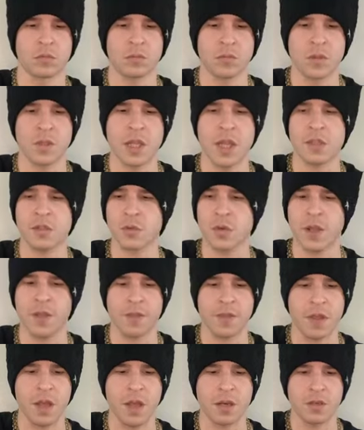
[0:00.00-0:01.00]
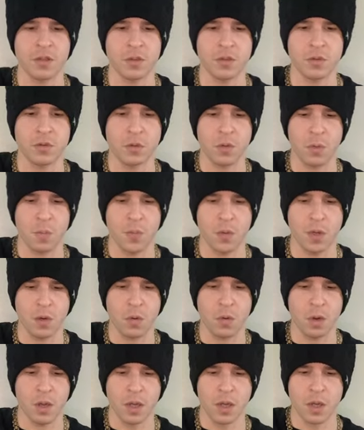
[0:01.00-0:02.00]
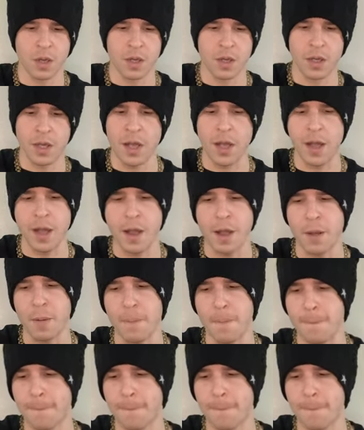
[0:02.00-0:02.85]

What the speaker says: And that's what I thought too, Scorpio. I